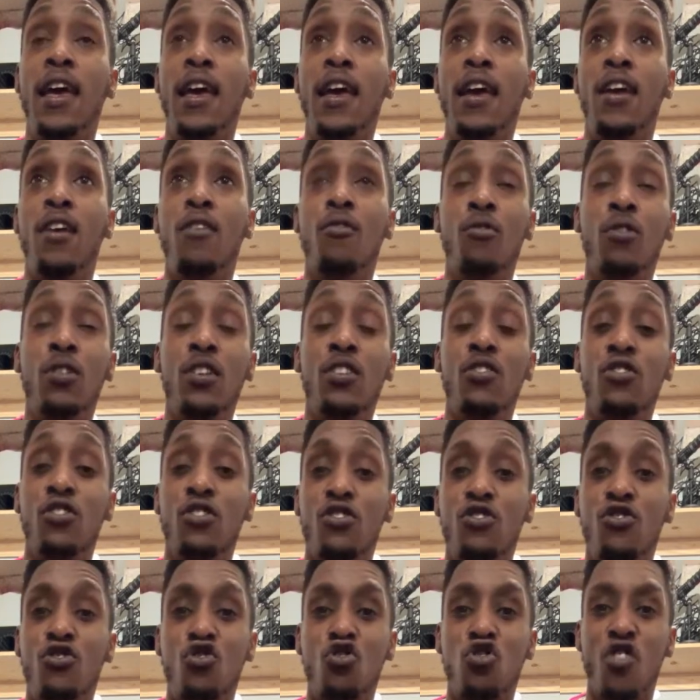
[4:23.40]
And really
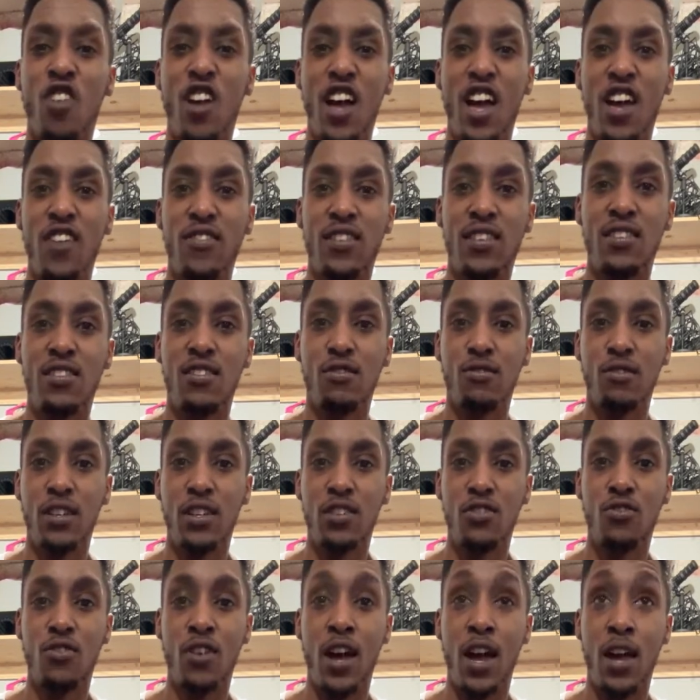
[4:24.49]
just drive into it,
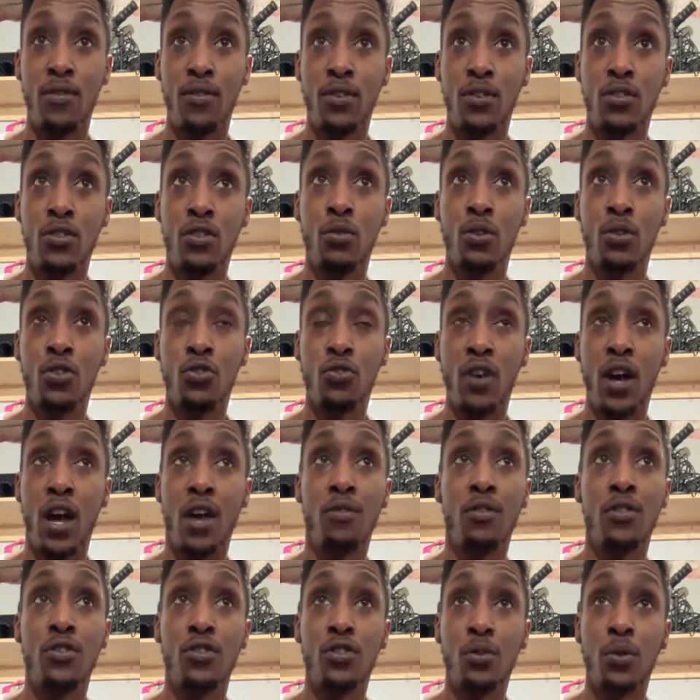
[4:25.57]
drive into it, drive
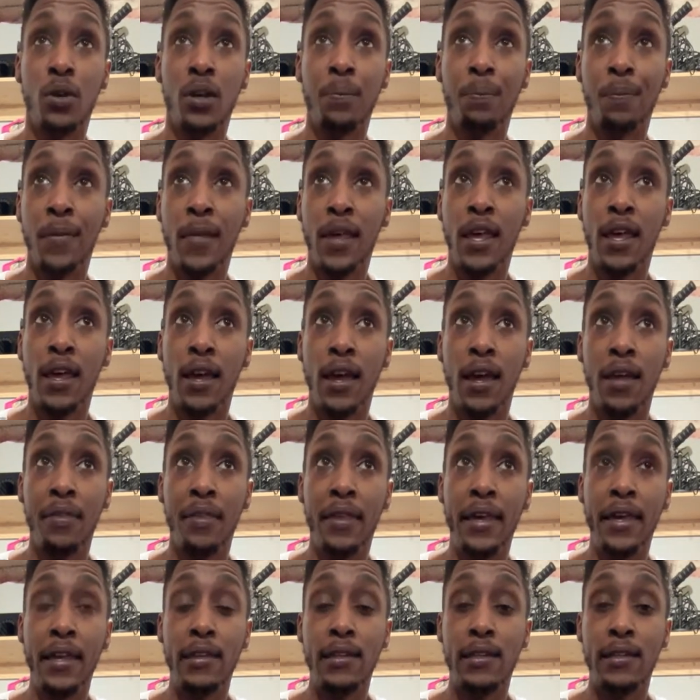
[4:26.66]
into it. And
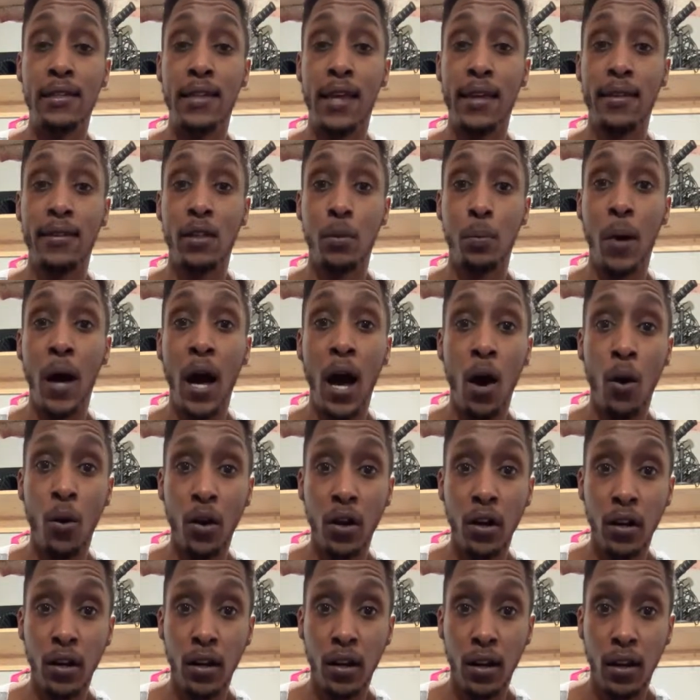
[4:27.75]
then to test the power,
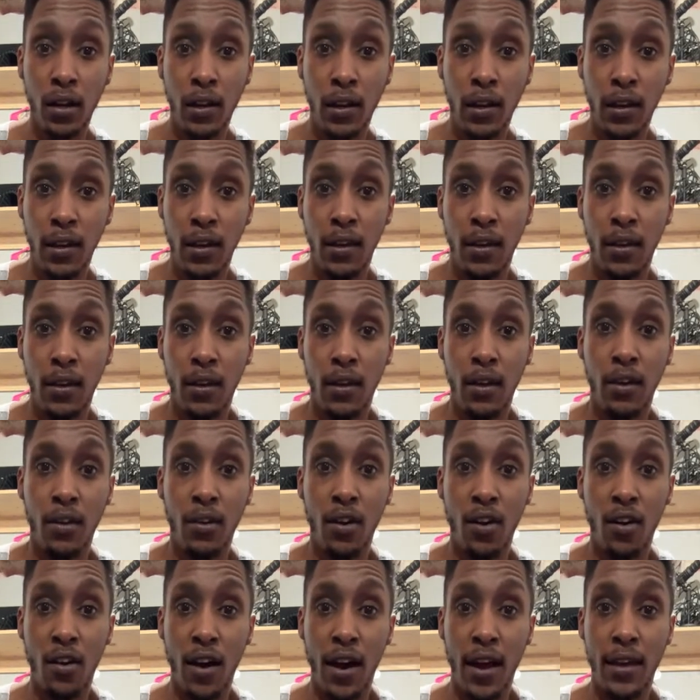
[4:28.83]

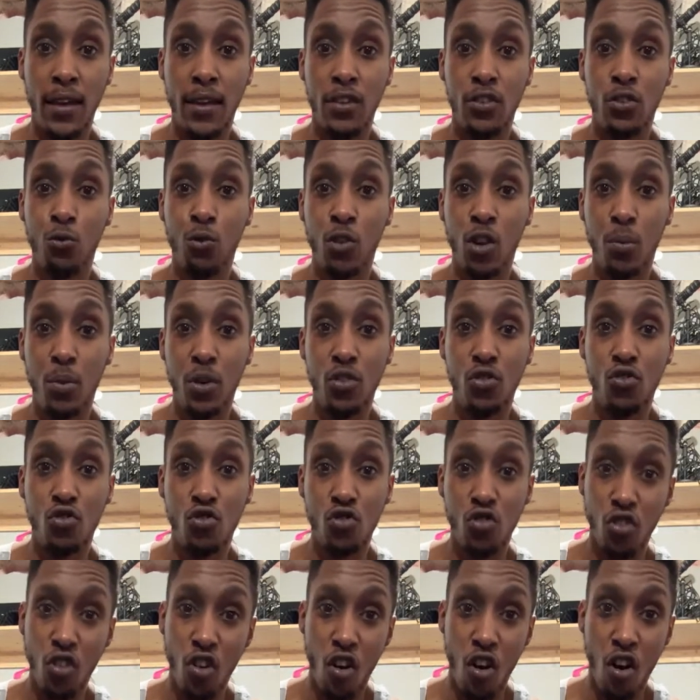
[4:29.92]
all right, because you want to be
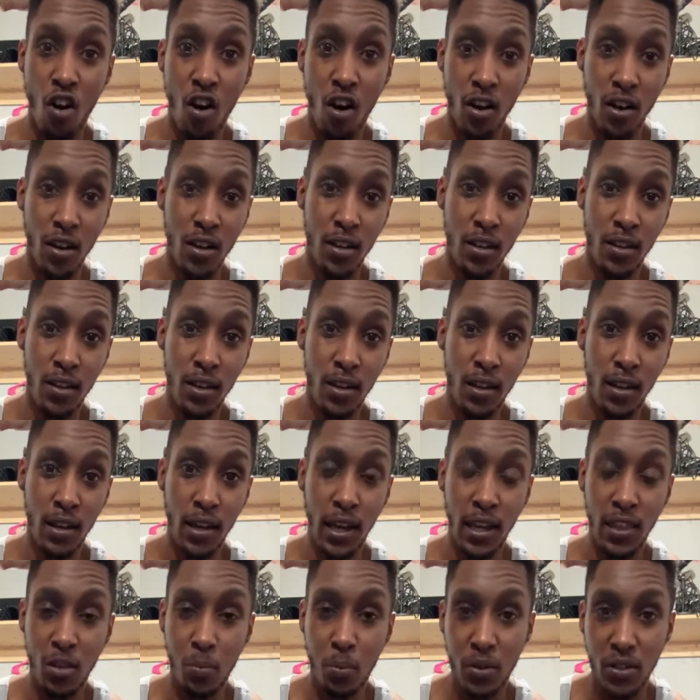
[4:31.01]
strong
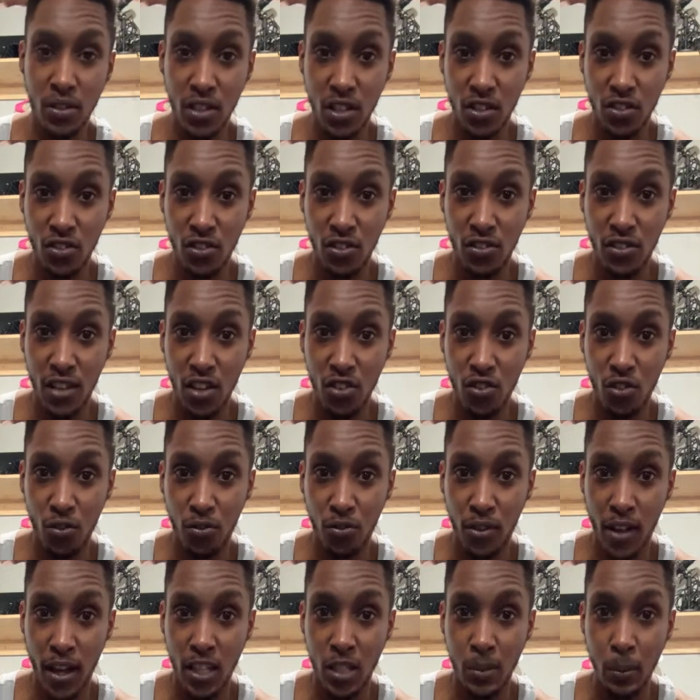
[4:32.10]
in the positions that you're
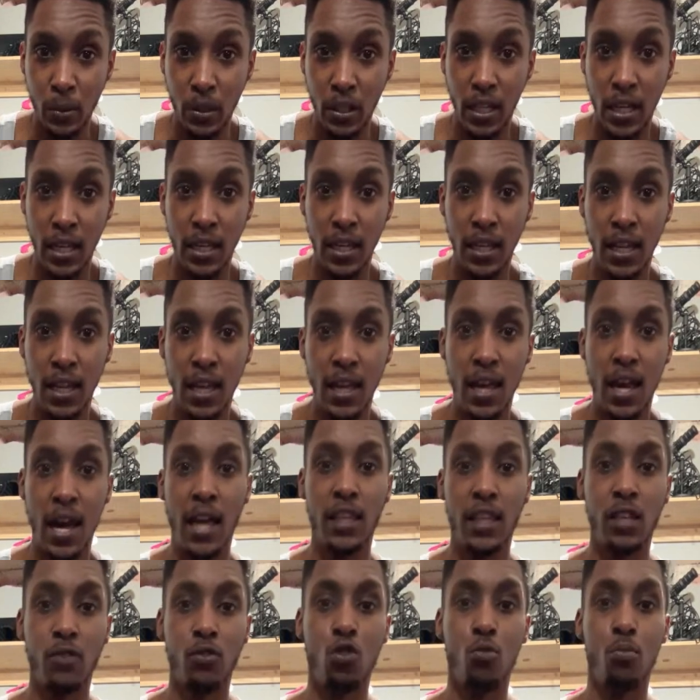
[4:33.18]
flexible in. I like
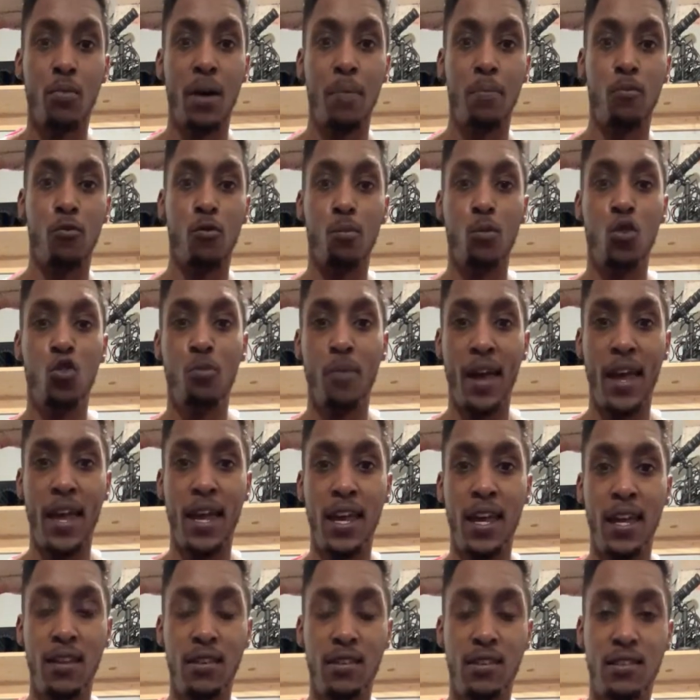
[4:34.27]
to remove my
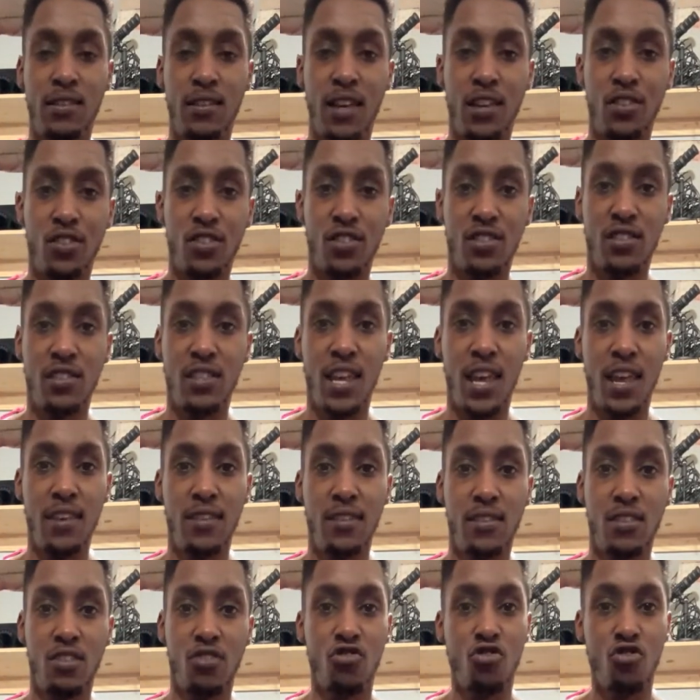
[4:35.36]
hands and just
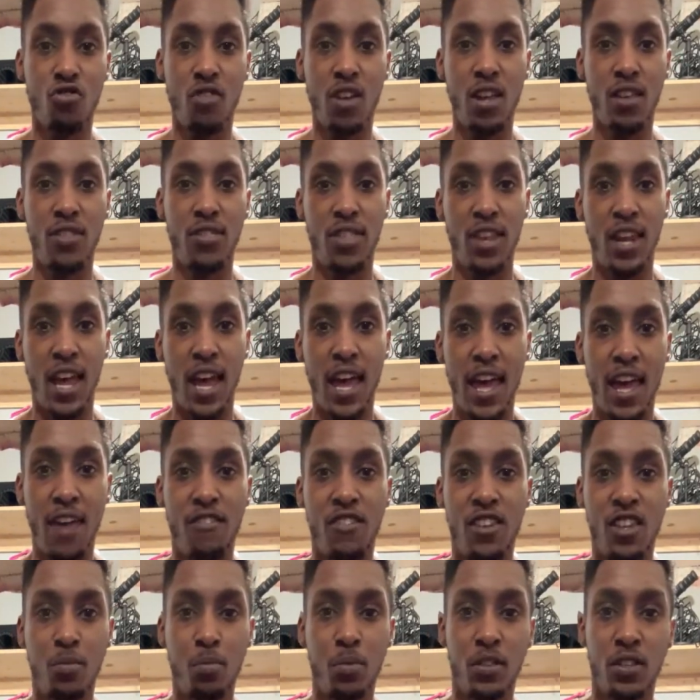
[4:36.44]
test the strength that I have in
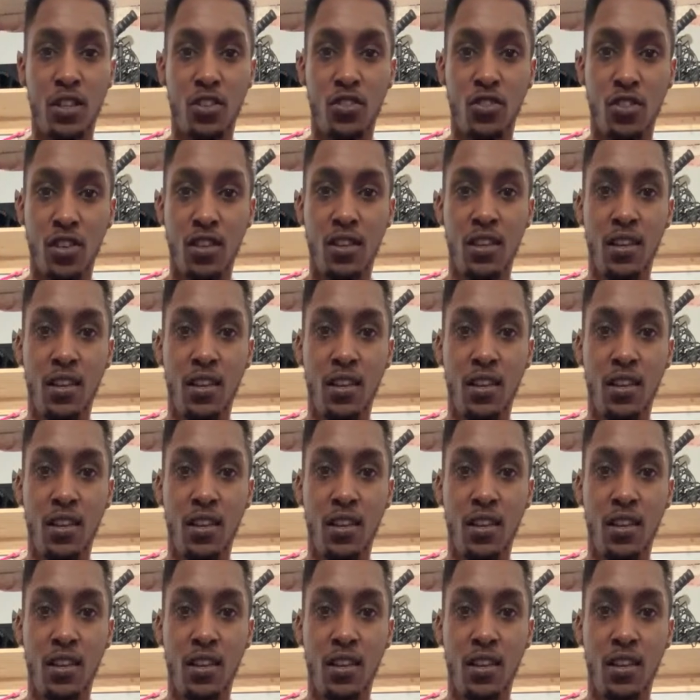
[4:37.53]
this position.